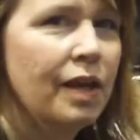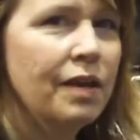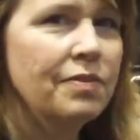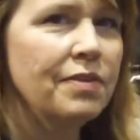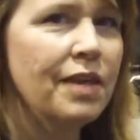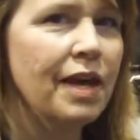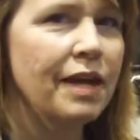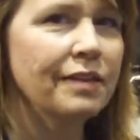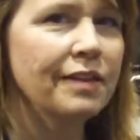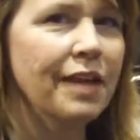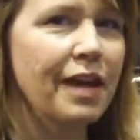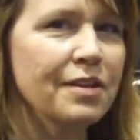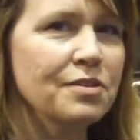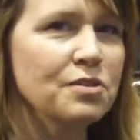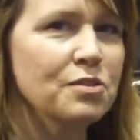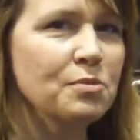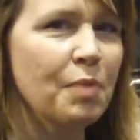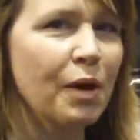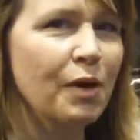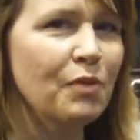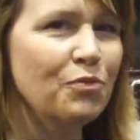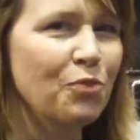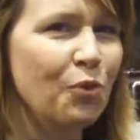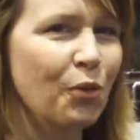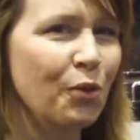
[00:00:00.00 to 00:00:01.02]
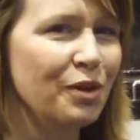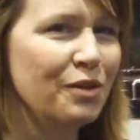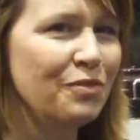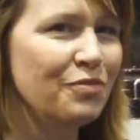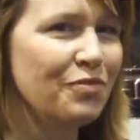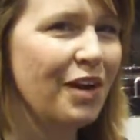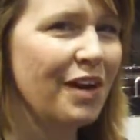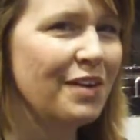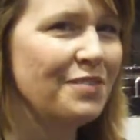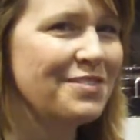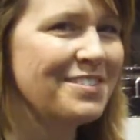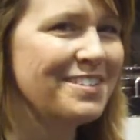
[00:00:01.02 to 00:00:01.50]
and that lasts about
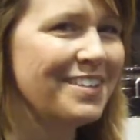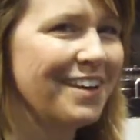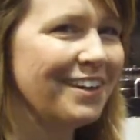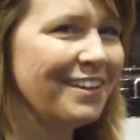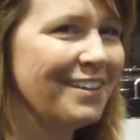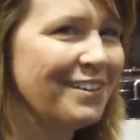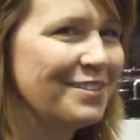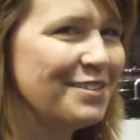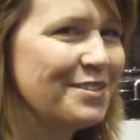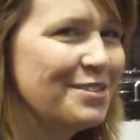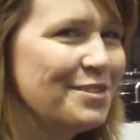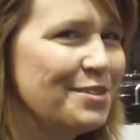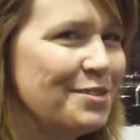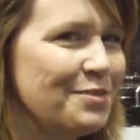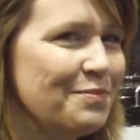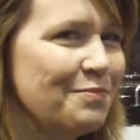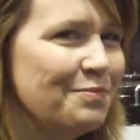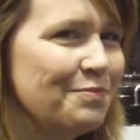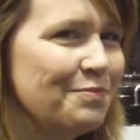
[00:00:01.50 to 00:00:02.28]
45 seconds.